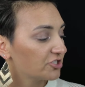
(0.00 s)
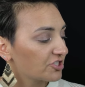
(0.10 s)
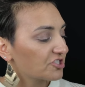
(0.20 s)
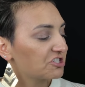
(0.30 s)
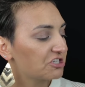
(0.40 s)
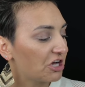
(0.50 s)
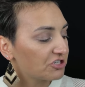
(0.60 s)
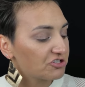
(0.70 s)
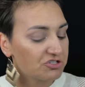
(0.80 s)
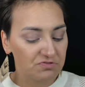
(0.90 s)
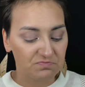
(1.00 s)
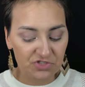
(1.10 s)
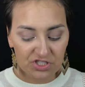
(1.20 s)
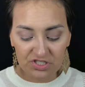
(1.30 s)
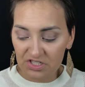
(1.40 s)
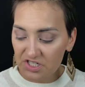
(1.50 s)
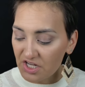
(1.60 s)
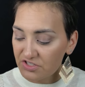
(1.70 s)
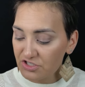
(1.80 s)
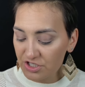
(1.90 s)
just a touch, just a
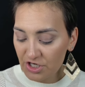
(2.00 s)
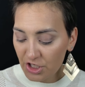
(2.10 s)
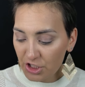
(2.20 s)
touch.